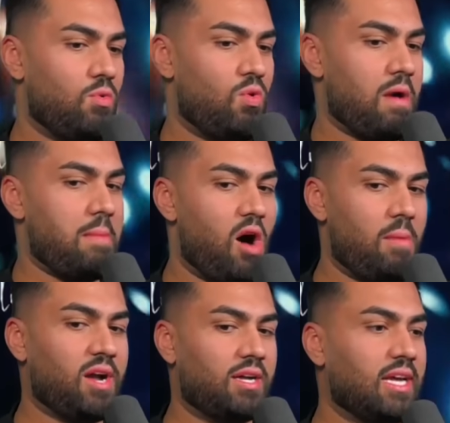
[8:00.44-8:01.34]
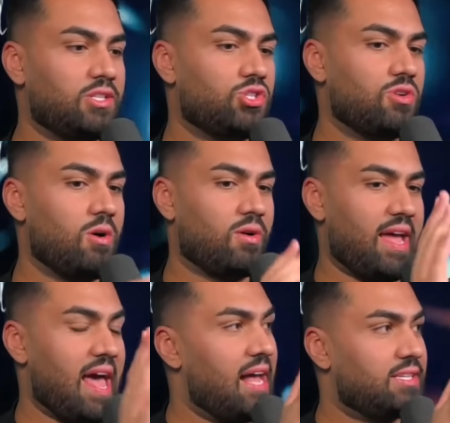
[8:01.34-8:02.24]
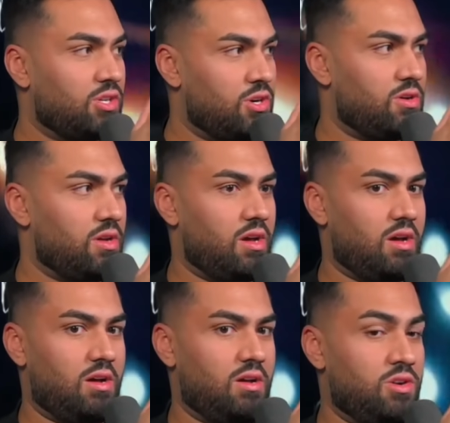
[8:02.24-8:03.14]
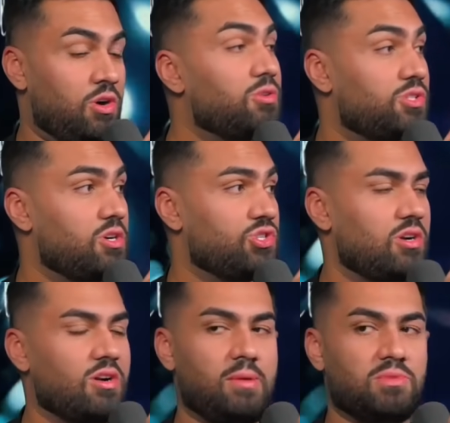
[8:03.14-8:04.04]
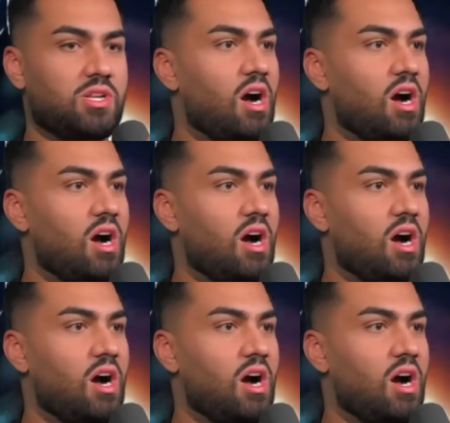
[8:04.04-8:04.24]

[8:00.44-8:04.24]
When my mom got that stroke, I asked the neur- uh, neurosurgeon, her name was